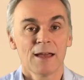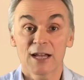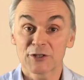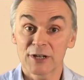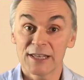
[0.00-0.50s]

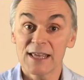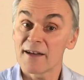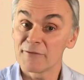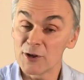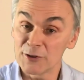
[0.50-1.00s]
Actually,
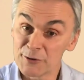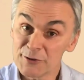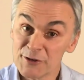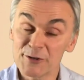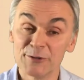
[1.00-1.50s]
I've got
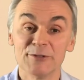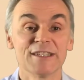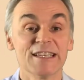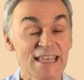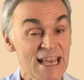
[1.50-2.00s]
good
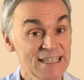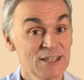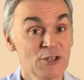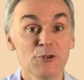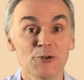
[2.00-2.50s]
news.
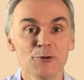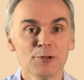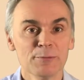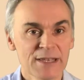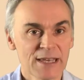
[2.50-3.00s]
Yes,
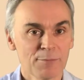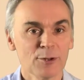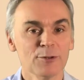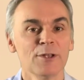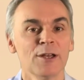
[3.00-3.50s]
you'll be
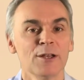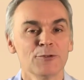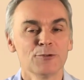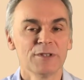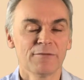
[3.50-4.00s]
able
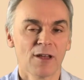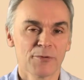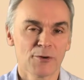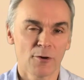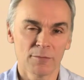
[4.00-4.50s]
to
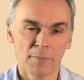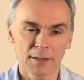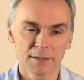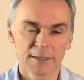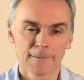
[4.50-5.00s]
develop your own
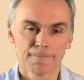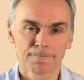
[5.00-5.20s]
bots.